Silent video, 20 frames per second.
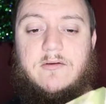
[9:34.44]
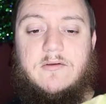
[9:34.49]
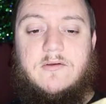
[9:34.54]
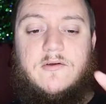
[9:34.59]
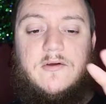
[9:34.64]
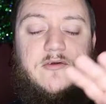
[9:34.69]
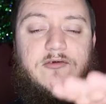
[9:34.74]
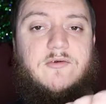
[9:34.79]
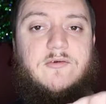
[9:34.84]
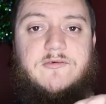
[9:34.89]

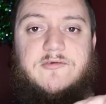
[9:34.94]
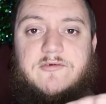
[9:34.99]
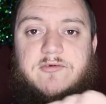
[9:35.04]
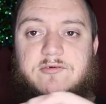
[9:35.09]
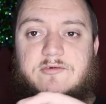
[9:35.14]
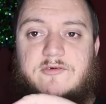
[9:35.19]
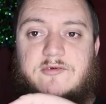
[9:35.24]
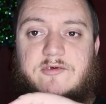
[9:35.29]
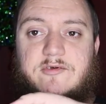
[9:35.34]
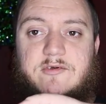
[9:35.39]
Cook's
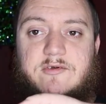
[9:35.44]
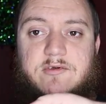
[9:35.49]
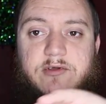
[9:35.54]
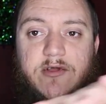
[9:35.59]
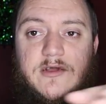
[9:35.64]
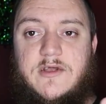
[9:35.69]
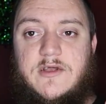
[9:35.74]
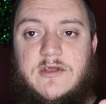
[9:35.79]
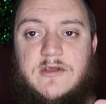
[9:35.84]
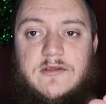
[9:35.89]
Holsters
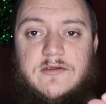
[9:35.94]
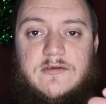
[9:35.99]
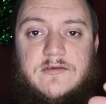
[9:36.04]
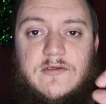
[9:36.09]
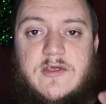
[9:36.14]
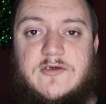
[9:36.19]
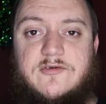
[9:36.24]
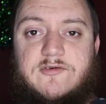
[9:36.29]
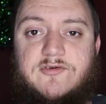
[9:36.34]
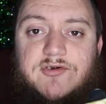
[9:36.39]

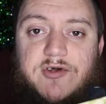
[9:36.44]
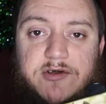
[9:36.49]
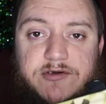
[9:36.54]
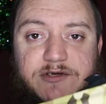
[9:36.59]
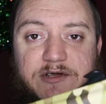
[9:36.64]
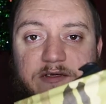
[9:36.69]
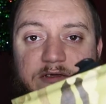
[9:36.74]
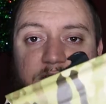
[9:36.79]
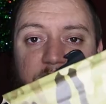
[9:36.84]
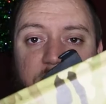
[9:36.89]
doesn't
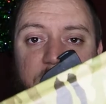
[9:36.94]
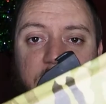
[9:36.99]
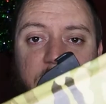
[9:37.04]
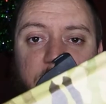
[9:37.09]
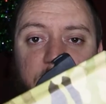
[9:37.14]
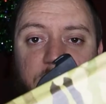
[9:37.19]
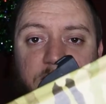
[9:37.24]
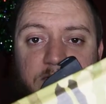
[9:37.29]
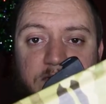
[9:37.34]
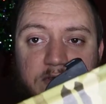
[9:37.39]
charge a
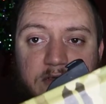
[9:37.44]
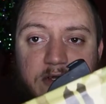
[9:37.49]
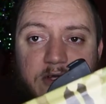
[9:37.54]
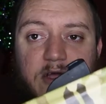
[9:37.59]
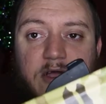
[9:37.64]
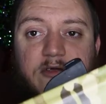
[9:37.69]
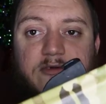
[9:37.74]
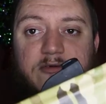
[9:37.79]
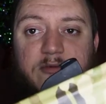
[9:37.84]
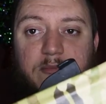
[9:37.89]
thing for their
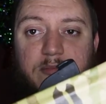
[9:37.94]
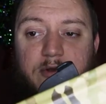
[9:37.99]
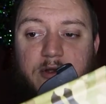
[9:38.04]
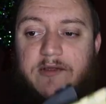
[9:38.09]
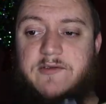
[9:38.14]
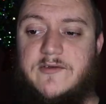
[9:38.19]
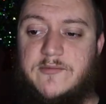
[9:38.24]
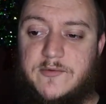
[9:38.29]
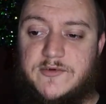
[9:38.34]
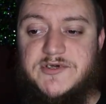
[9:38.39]
custom
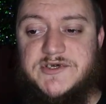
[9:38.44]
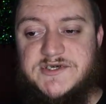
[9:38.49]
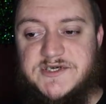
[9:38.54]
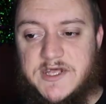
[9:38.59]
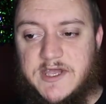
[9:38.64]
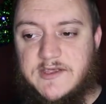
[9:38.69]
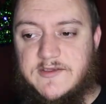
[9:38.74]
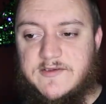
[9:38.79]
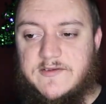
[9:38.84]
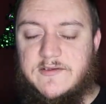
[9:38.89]
prints, which is
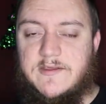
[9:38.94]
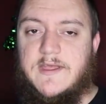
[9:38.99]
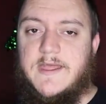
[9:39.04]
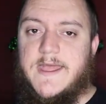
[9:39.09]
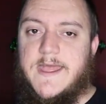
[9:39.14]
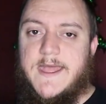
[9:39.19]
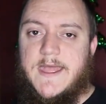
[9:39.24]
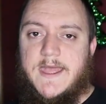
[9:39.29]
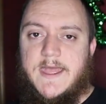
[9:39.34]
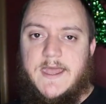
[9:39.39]
nice.
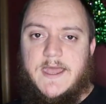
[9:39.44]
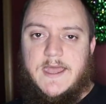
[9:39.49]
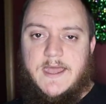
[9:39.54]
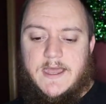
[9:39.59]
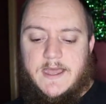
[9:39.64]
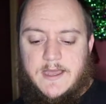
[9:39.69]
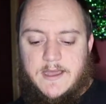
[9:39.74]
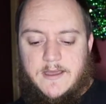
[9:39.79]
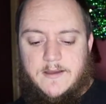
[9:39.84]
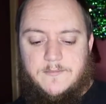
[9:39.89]

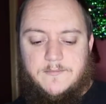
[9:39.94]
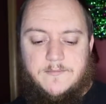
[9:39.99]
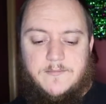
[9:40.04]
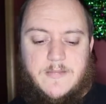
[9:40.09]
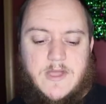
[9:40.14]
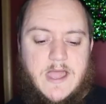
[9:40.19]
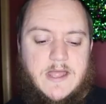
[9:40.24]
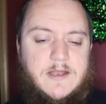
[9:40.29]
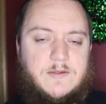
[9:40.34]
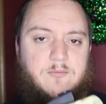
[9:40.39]
I
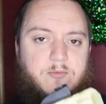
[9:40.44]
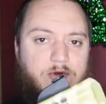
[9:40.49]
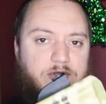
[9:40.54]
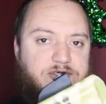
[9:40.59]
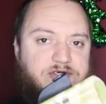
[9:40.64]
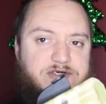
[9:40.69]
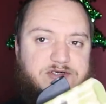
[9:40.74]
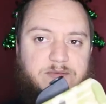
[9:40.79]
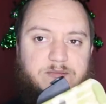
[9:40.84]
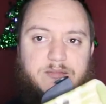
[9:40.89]
didn't
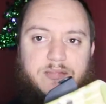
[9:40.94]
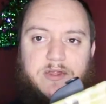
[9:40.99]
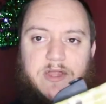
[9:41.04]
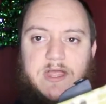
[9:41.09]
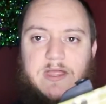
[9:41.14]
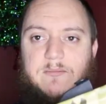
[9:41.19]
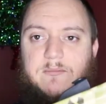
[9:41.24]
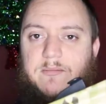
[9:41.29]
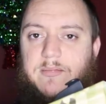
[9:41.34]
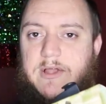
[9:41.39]
want just a
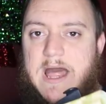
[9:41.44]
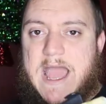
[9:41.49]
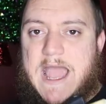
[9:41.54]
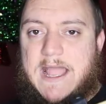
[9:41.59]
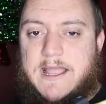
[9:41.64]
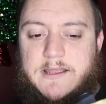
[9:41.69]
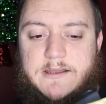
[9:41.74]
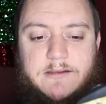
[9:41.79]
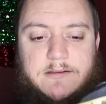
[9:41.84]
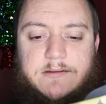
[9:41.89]
plain
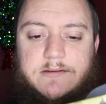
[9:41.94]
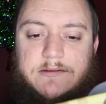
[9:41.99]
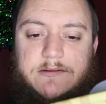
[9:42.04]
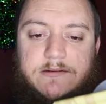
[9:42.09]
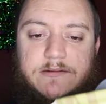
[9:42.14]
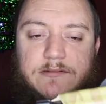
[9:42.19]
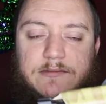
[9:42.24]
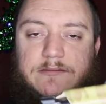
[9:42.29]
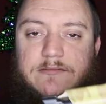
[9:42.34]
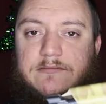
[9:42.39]
black
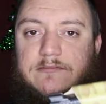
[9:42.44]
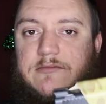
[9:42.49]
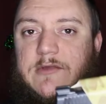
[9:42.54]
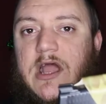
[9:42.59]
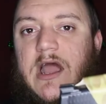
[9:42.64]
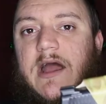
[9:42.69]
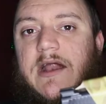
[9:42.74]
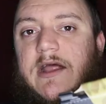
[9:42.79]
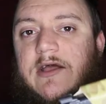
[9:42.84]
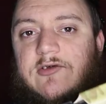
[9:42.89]

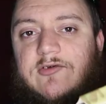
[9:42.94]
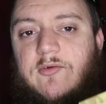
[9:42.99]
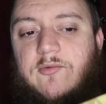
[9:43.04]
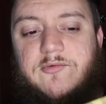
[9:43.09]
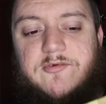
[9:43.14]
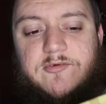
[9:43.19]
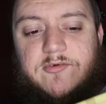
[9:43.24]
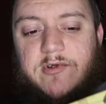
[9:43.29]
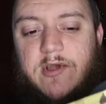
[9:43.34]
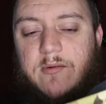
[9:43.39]
Kydex
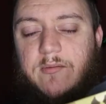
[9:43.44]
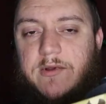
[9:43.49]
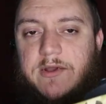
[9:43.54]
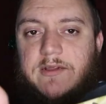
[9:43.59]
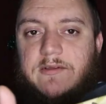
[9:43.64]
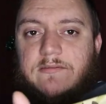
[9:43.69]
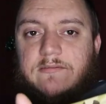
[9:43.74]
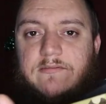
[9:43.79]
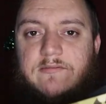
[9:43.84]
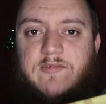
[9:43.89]
holster. I
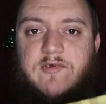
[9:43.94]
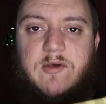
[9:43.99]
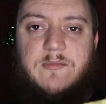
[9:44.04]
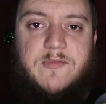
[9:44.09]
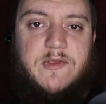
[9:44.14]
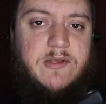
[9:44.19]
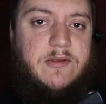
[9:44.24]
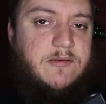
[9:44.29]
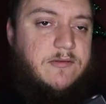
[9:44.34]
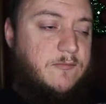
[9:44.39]
wanted
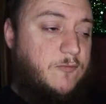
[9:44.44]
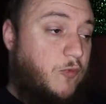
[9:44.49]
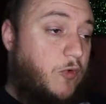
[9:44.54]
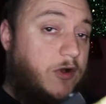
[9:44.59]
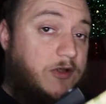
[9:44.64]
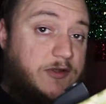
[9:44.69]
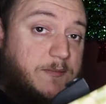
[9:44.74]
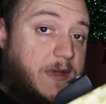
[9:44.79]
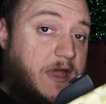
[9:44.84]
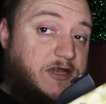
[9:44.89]
something,
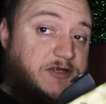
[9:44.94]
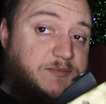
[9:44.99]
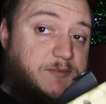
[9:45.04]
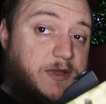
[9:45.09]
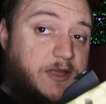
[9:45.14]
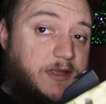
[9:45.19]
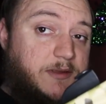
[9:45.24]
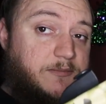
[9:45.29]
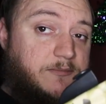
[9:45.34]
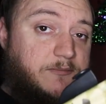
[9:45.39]
one, to match
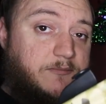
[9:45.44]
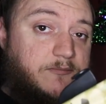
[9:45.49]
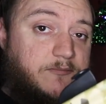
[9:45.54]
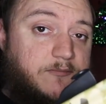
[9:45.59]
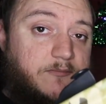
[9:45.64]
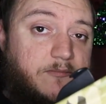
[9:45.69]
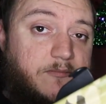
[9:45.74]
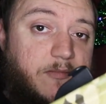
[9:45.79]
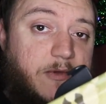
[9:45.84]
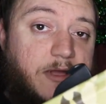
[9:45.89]

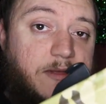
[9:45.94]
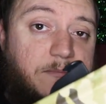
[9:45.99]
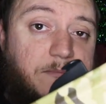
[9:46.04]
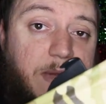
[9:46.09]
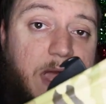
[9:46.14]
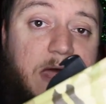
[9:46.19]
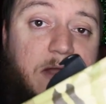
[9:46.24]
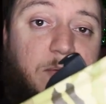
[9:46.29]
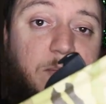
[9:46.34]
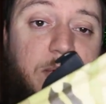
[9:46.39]
my
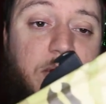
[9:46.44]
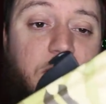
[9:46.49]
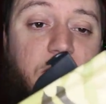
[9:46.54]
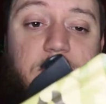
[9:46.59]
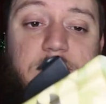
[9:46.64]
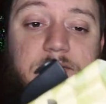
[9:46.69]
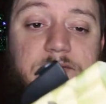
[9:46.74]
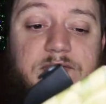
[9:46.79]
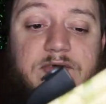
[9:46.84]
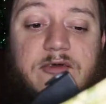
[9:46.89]
battle
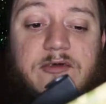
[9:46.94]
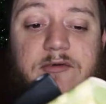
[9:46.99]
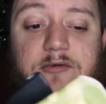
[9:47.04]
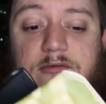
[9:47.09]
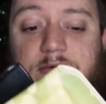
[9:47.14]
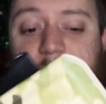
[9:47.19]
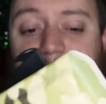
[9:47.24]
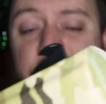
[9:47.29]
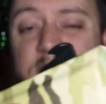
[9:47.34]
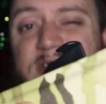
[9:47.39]
belt, and
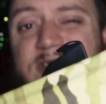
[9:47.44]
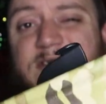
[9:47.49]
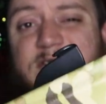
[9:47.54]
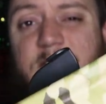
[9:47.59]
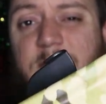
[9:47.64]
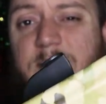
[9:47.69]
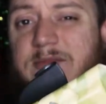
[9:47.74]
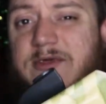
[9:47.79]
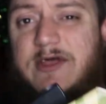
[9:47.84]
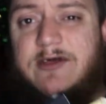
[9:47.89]
two,
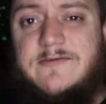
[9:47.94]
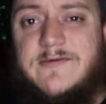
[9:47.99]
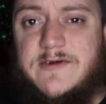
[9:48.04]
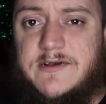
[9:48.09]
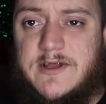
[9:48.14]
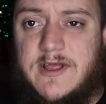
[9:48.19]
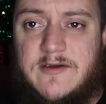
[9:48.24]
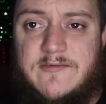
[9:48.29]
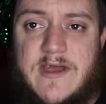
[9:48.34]
something different.